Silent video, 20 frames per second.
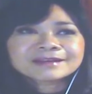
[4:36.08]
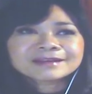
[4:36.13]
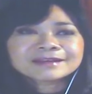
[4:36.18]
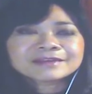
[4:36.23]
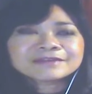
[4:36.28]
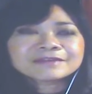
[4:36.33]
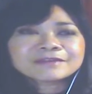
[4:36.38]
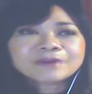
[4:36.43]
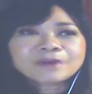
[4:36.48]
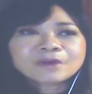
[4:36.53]

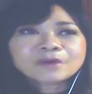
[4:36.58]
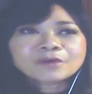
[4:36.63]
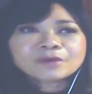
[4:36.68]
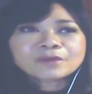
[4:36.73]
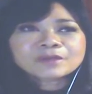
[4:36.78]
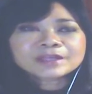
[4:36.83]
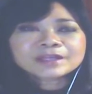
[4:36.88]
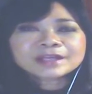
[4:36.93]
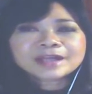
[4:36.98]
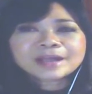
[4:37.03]
involved
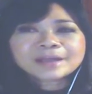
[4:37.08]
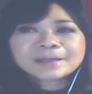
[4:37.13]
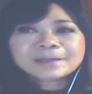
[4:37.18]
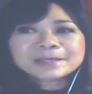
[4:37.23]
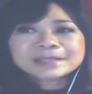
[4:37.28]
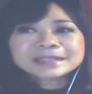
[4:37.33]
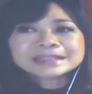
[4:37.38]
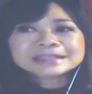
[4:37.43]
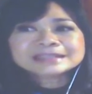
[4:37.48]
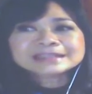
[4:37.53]
with the
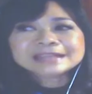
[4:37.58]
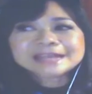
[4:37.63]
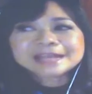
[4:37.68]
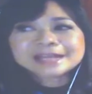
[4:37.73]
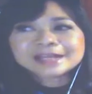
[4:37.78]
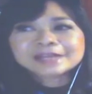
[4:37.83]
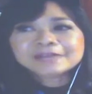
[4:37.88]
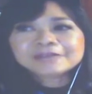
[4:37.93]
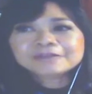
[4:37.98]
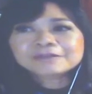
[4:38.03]
company
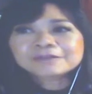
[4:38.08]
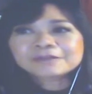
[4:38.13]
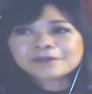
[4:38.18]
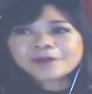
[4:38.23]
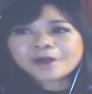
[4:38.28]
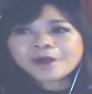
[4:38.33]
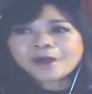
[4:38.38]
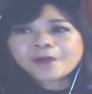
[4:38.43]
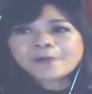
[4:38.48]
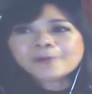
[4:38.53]
starting
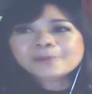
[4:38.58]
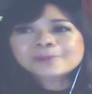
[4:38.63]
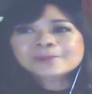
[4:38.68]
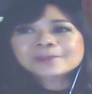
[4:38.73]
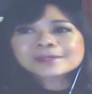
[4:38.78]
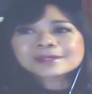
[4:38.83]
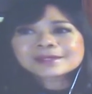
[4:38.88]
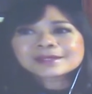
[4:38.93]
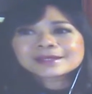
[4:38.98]
from